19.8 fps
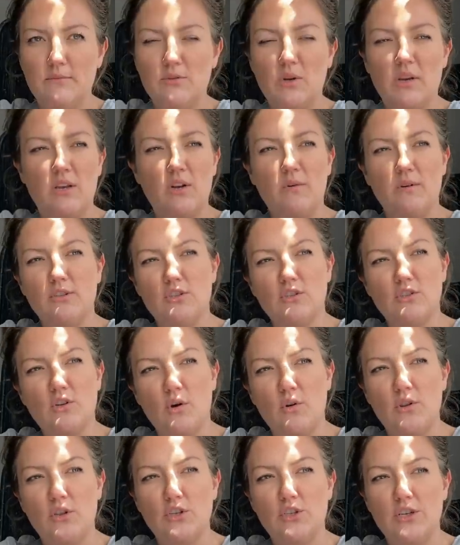So I could always just
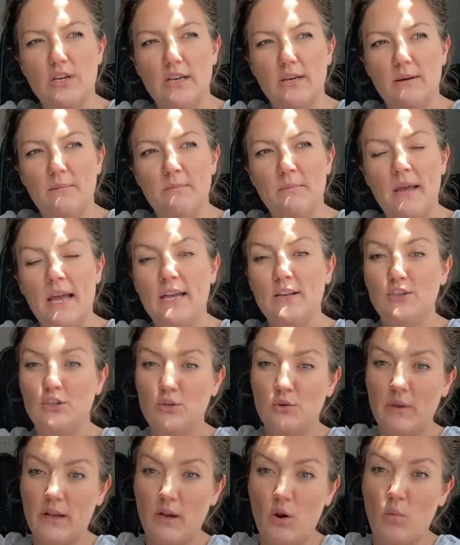go to the gym and
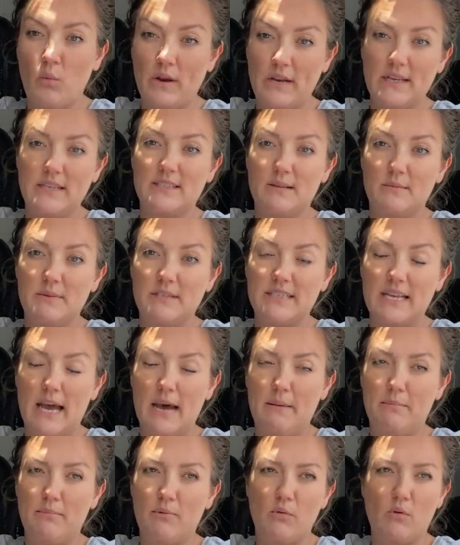do like a Whitney Simmons
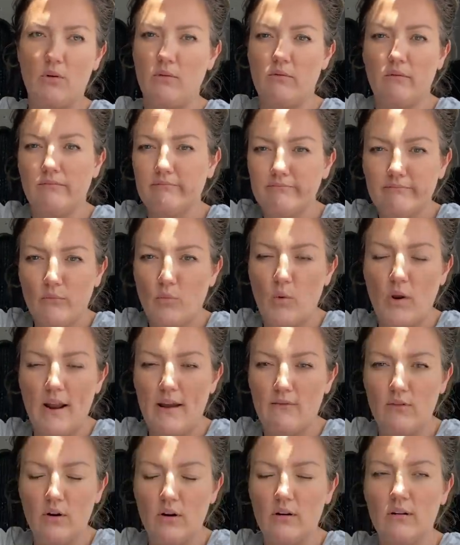app or
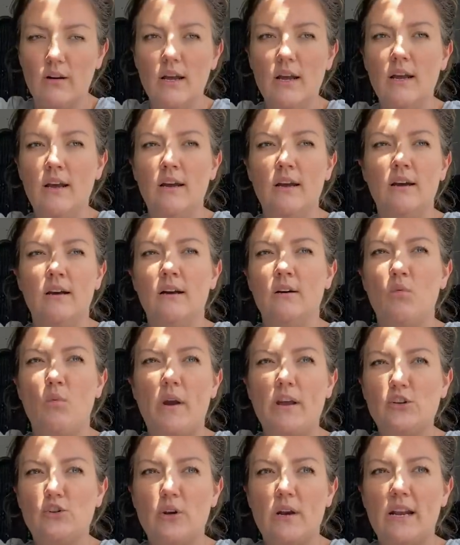whatever
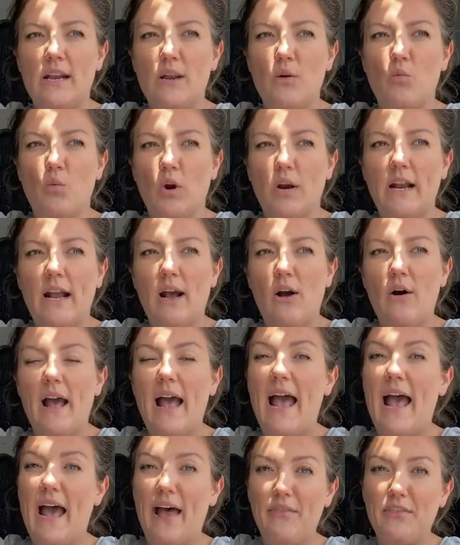weight training workout
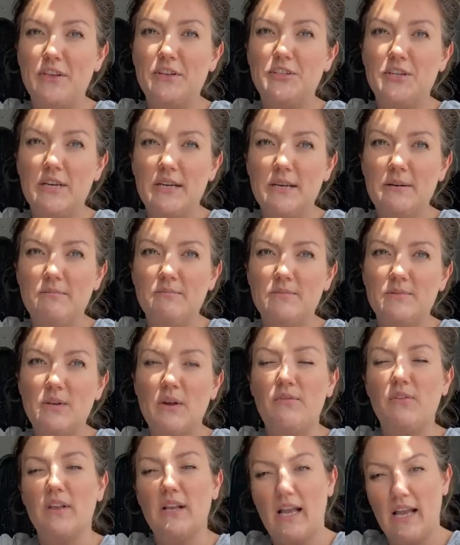at the gym. So I
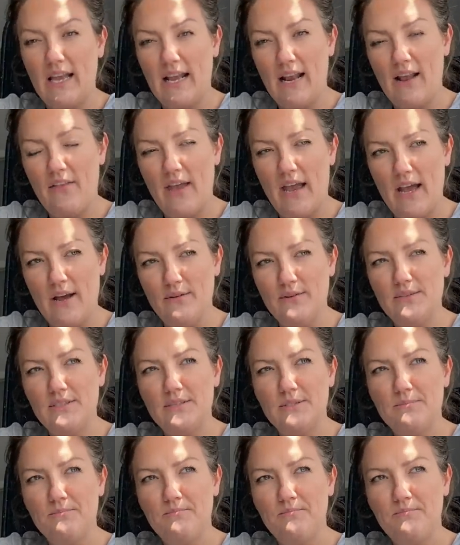feel like I get out of the
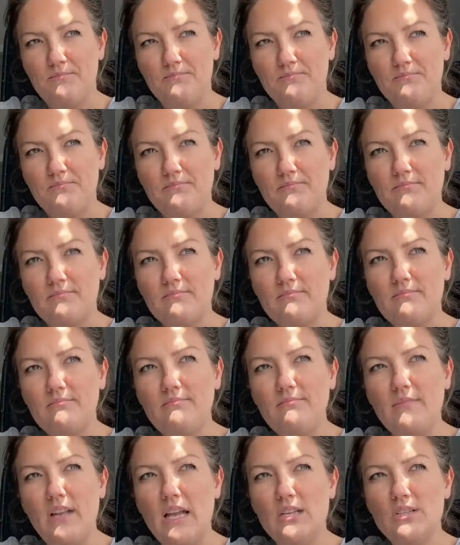house.
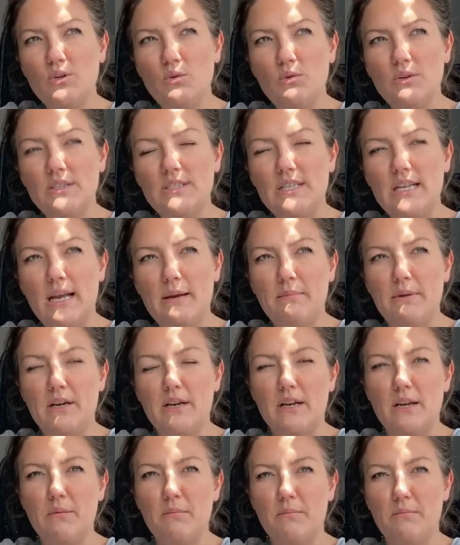So we'll see. I'm going
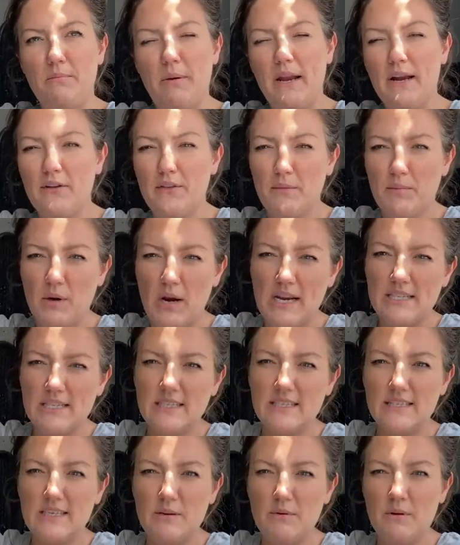to compare the
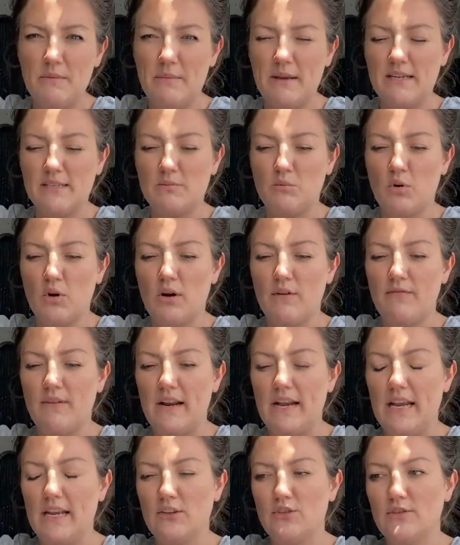prices, see what makes more
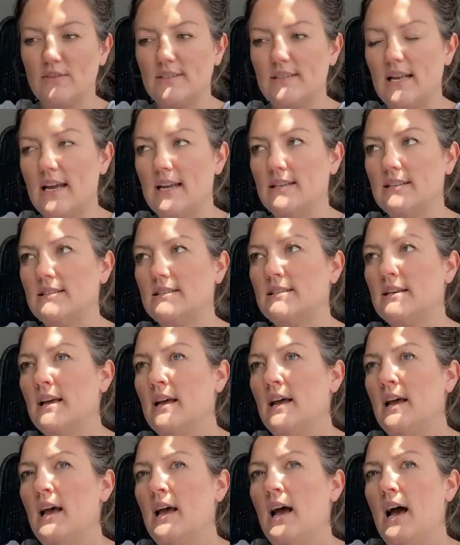financial sense,
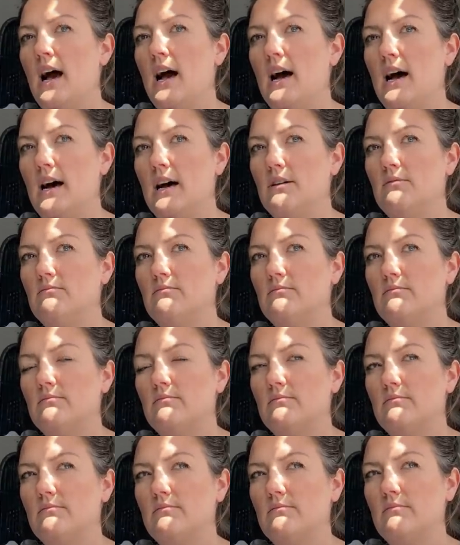
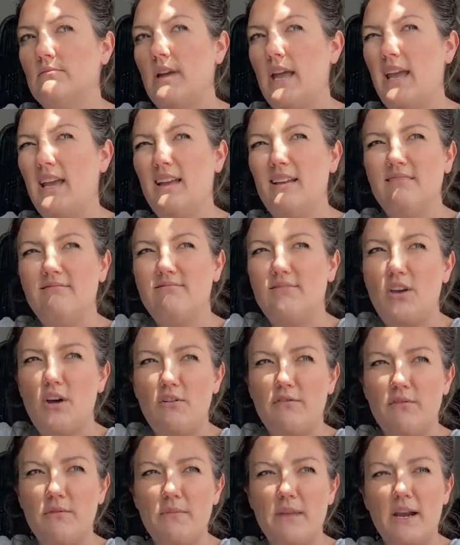and
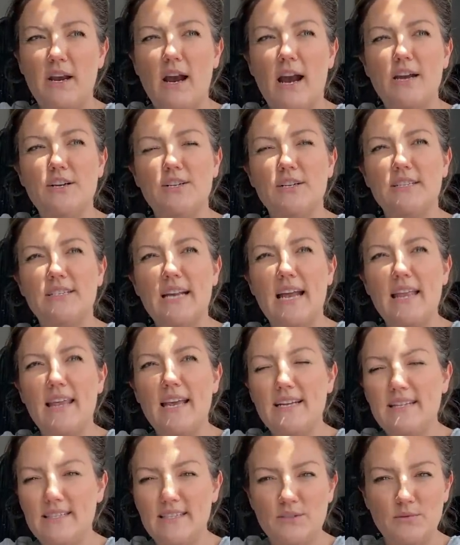go from there. I
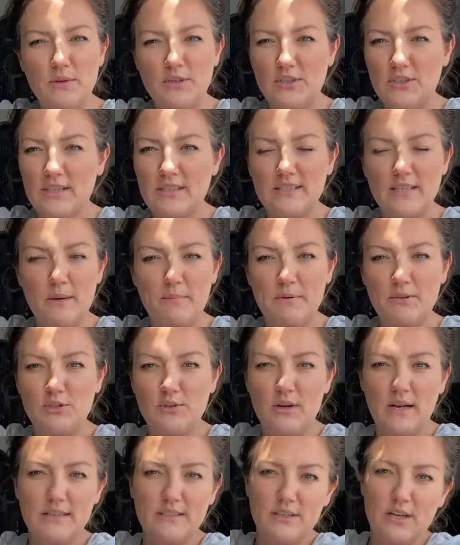like to switch things up, as you
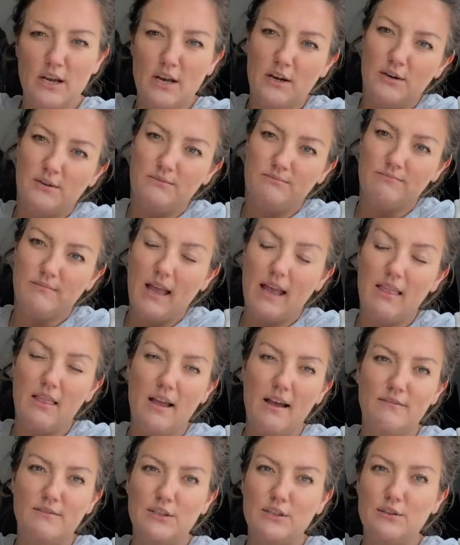guys know. I
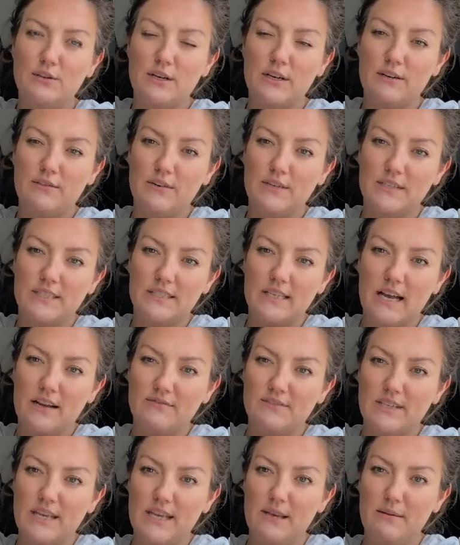love to do different
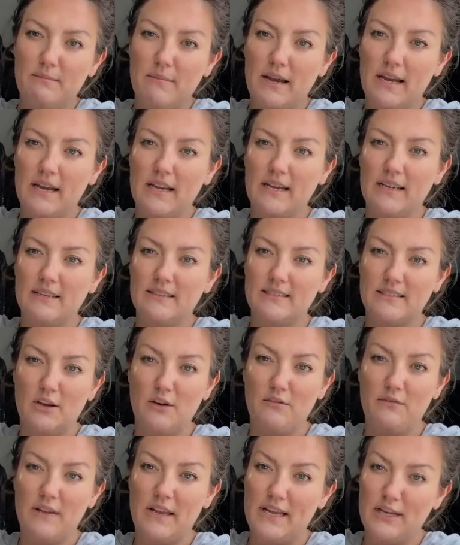stuff to keep
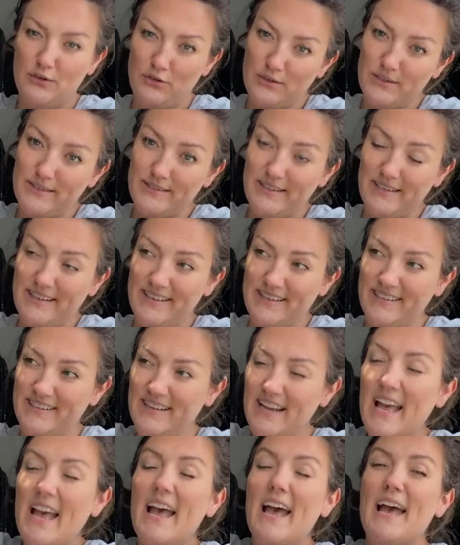myself interested
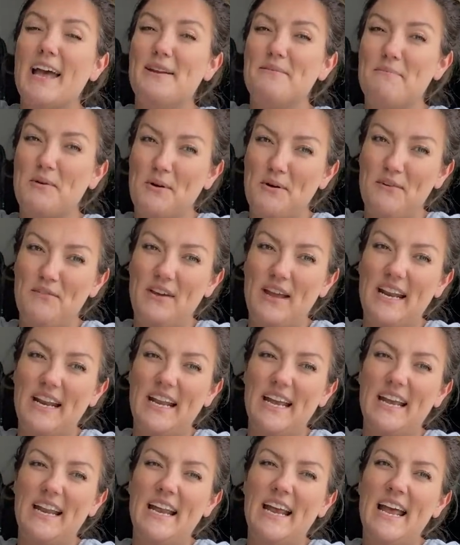and
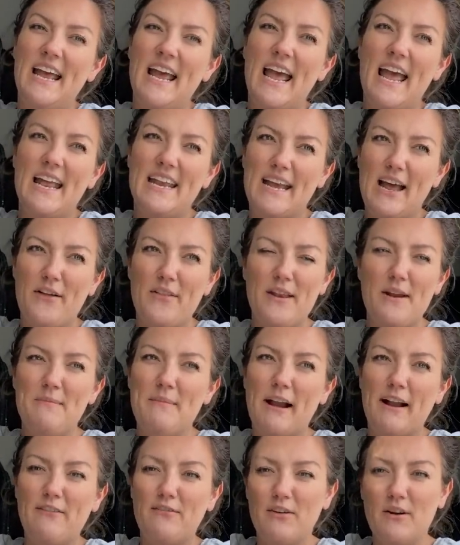motivated. And now that I'm
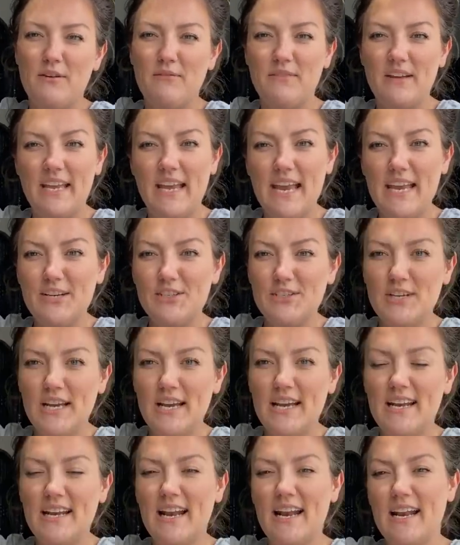back from vacation
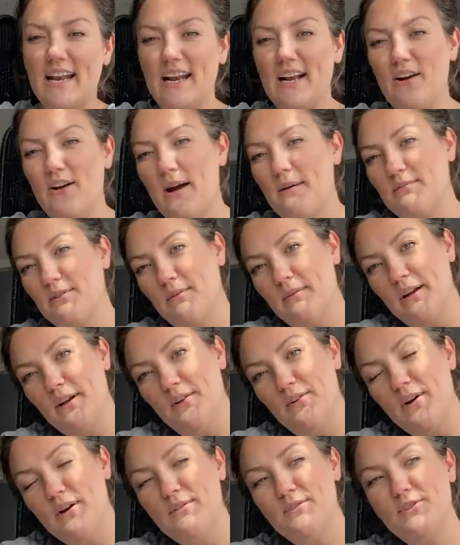and I grabbed all my
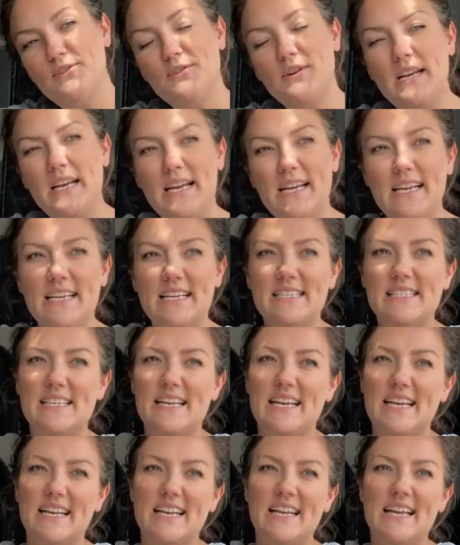groceries
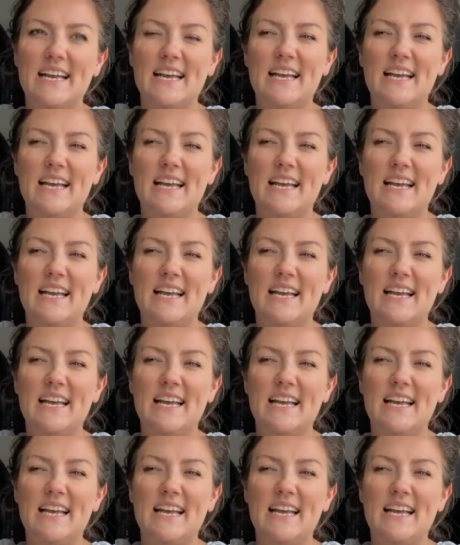and